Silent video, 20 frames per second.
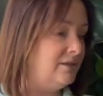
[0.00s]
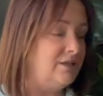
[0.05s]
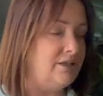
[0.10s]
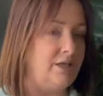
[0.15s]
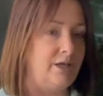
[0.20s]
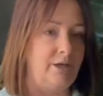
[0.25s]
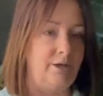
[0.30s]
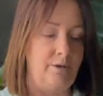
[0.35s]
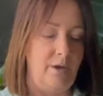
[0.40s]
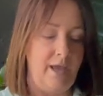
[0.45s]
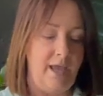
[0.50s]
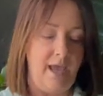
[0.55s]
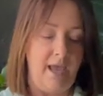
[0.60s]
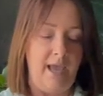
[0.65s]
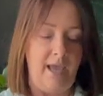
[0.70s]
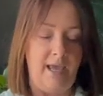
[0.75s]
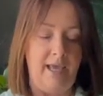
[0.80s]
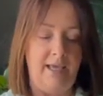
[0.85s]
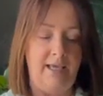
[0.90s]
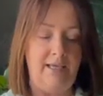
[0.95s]
do
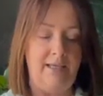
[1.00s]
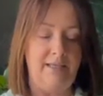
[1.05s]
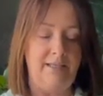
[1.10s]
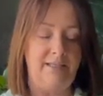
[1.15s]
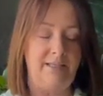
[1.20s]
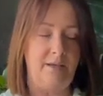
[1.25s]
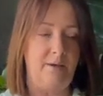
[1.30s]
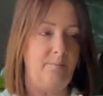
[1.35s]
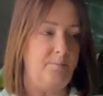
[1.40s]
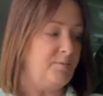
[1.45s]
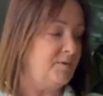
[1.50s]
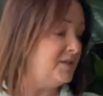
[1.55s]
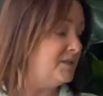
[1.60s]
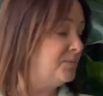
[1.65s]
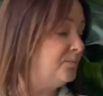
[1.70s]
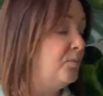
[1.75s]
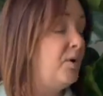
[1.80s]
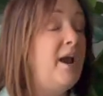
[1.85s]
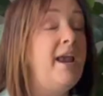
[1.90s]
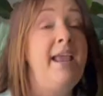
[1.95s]
is
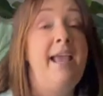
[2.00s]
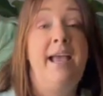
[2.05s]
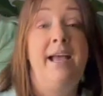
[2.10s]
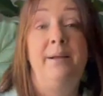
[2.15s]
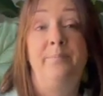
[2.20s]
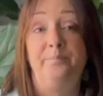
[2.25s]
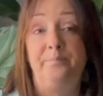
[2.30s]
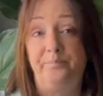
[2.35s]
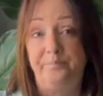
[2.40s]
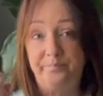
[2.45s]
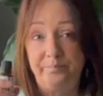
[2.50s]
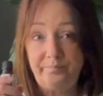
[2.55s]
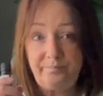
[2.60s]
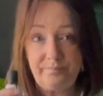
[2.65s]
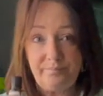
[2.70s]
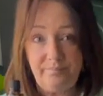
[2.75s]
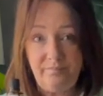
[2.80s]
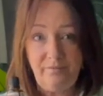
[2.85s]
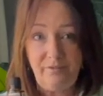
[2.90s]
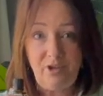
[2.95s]
spray it
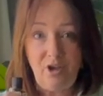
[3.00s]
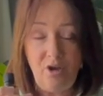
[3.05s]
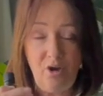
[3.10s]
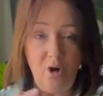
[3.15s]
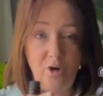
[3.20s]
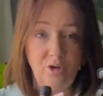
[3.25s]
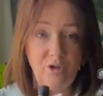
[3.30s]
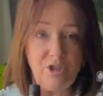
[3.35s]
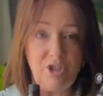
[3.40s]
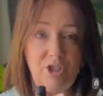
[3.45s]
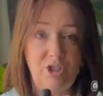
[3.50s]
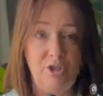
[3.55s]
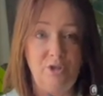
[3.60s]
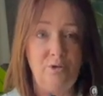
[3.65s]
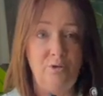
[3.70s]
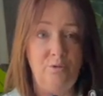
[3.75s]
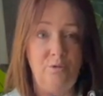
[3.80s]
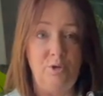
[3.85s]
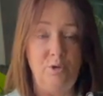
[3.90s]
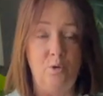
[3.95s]

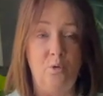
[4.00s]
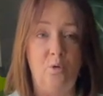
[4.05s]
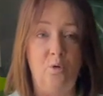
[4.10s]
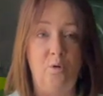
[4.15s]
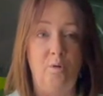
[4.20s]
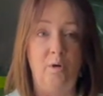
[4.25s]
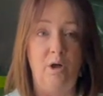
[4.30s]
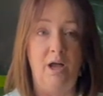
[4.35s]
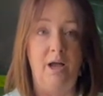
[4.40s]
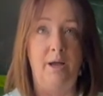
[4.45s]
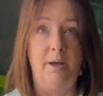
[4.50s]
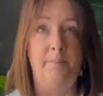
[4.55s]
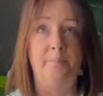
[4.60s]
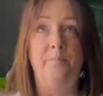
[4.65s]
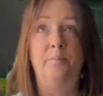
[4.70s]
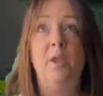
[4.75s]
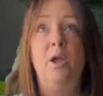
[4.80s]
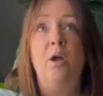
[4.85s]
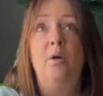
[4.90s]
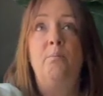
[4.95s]
onto your
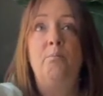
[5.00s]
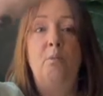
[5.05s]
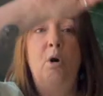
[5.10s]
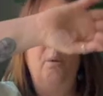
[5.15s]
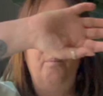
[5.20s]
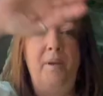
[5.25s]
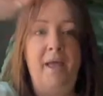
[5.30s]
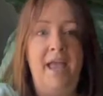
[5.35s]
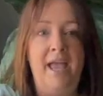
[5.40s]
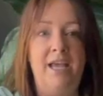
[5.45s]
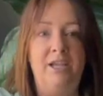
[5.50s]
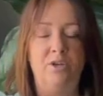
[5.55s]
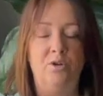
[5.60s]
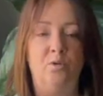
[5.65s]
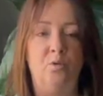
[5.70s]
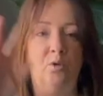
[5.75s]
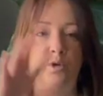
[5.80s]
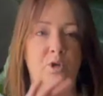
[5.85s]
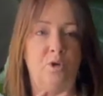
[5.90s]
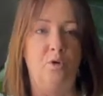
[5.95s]
mop head
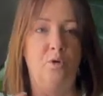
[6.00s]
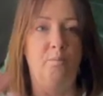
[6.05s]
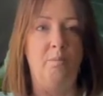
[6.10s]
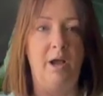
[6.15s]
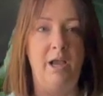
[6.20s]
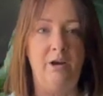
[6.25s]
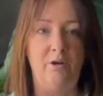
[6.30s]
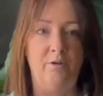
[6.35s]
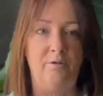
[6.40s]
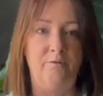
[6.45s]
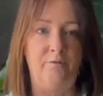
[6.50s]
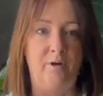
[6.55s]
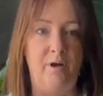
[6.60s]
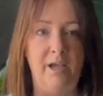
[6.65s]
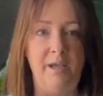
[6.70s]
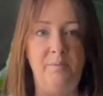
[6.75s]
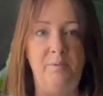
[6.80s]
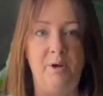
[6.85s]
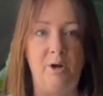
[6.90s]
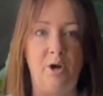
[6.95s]
or your
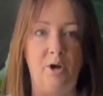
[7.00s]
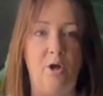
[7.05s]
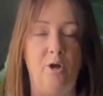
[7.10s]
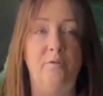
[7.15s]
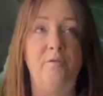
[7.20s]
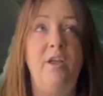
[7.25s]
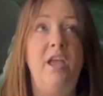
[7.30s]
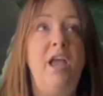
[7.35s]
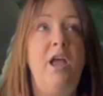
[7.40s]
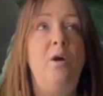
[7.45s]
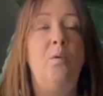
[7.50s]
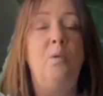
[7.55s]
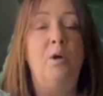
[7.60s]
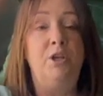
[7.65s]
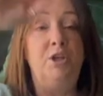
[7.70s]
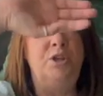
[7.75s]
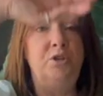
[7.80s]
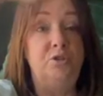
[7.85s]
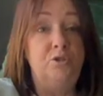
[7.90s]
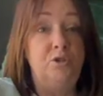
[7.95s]
microfiber cloth when
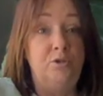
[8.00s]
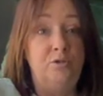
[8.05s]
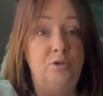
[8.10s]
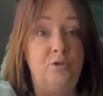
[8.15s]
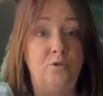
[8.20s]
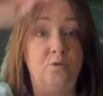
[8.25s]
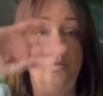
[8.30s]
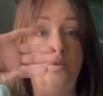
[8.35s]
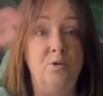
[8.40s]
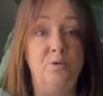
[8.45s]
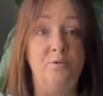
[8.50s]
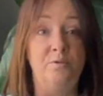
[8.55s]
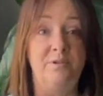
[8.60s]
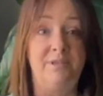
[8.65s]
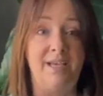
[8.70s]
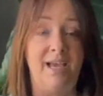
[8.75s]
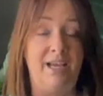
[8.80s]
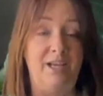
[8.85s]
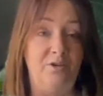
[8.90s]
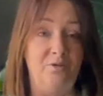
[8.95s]
you do your walls
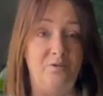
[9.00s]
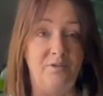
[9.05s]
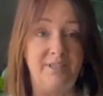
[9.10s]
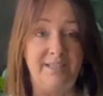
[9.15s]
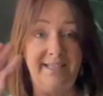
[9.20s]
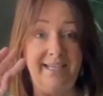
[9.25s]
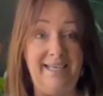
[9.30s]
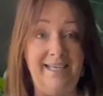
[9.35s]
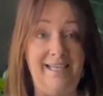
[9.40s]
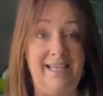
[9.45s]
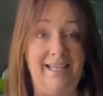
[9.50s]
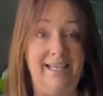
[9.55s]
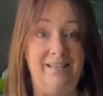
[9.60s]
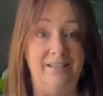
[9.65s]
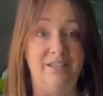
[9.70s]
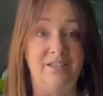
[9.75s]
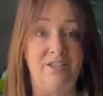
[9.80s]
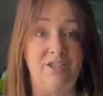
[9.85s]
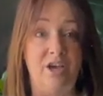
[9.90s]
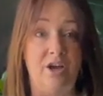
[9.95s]
and your
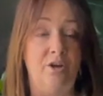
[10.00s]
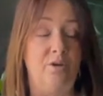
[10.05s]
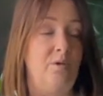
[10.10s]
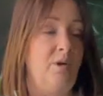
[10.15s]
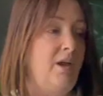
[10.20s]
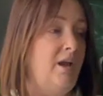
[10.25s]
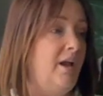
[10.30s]
ceilings, so